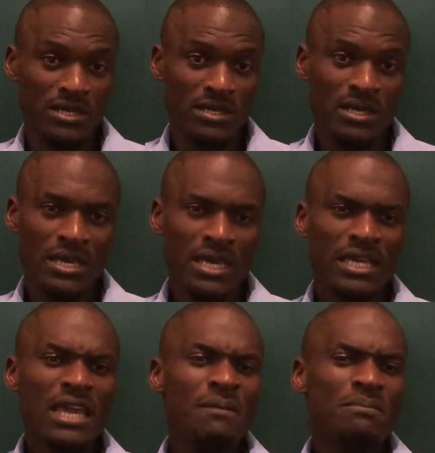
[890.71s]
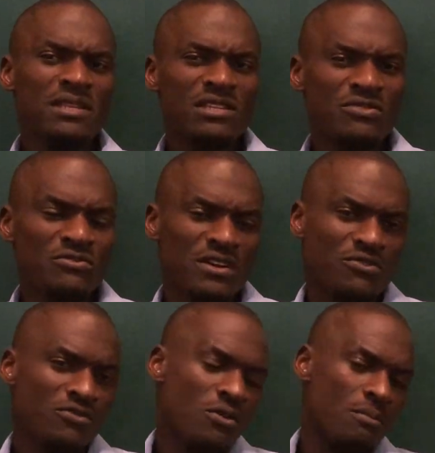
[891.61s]
It can be
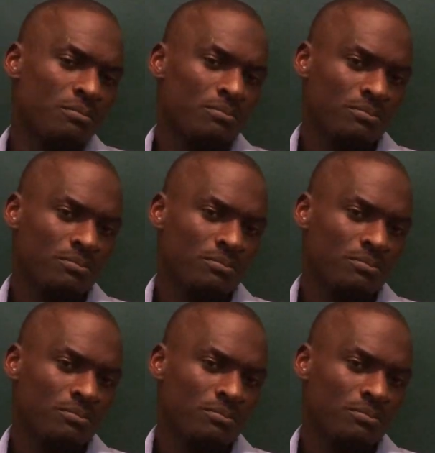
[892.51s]
different from